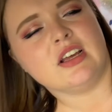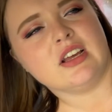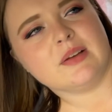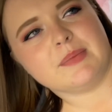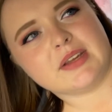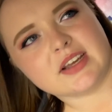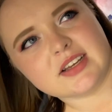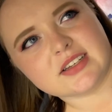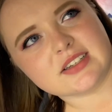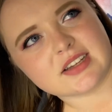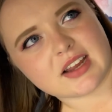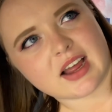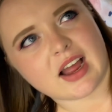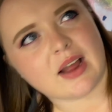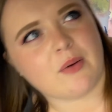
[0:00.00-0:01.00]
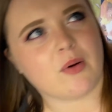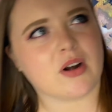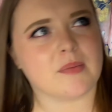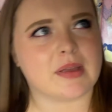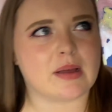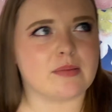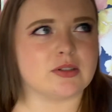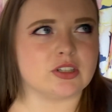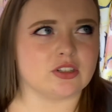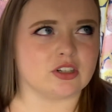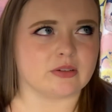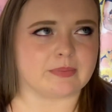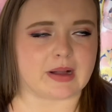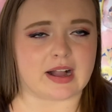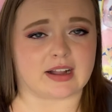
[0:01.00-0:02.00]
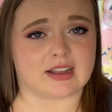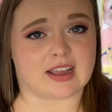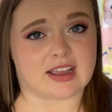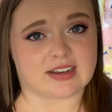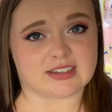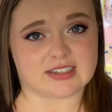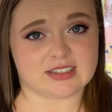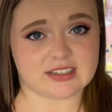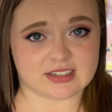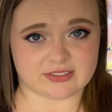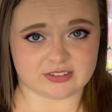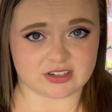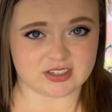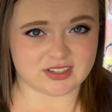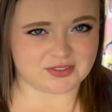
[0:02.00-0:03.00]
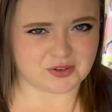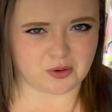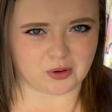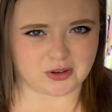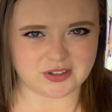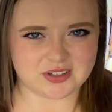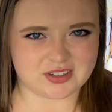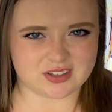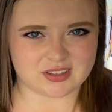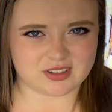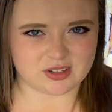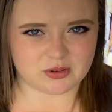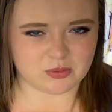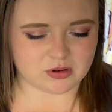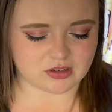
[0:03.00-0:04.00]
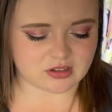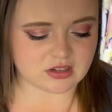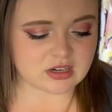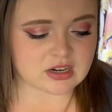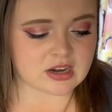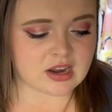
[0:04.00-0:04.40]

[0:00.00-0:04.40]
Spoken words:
because I want to be able to look back and see the difference, of course. Who wouldn't?